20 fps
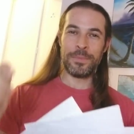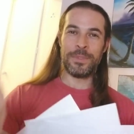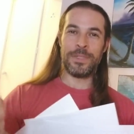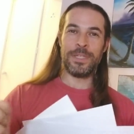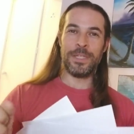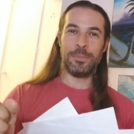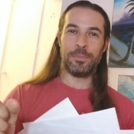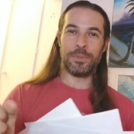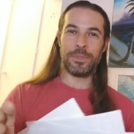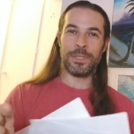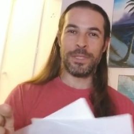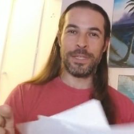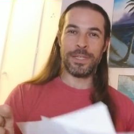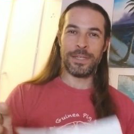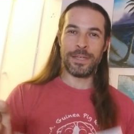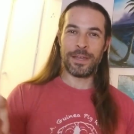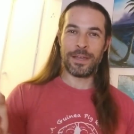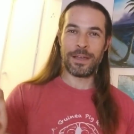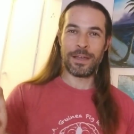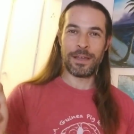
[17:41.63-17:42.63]

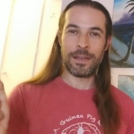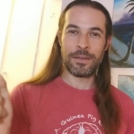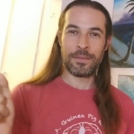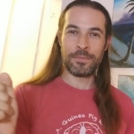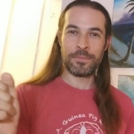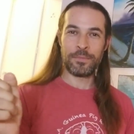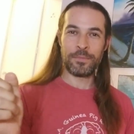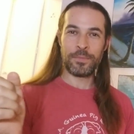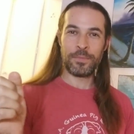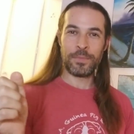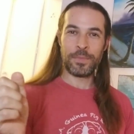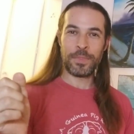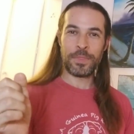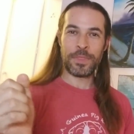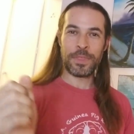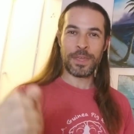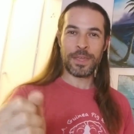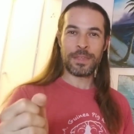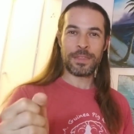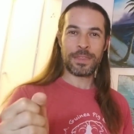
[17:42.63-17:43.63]
deeply uh,
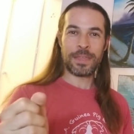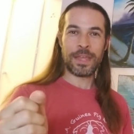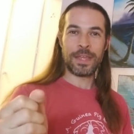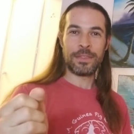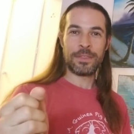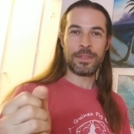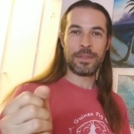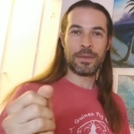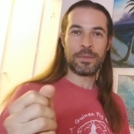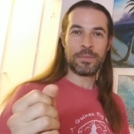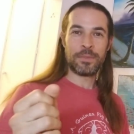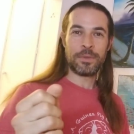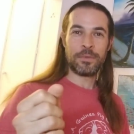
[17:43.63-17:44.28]
think that the